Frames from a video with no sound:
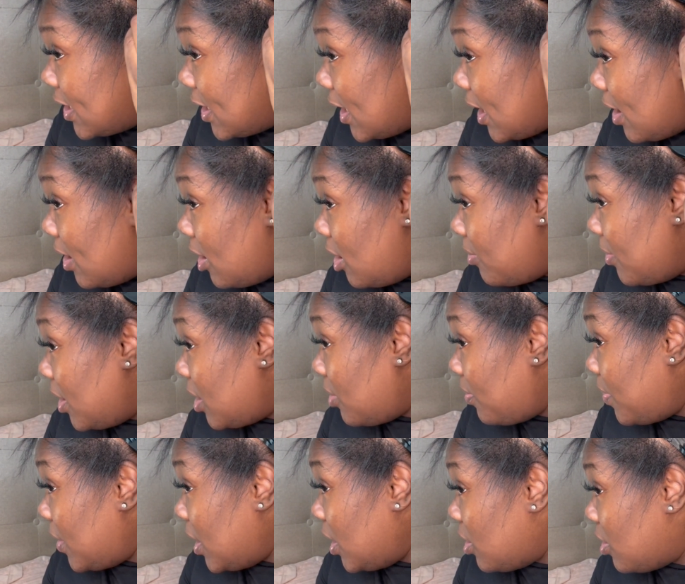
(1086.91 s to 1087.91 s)
It'll
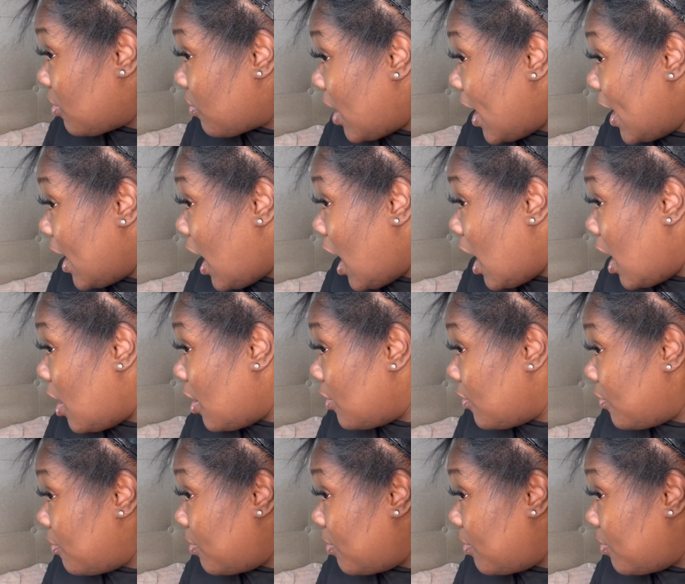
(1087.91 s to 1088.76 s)
peel right off,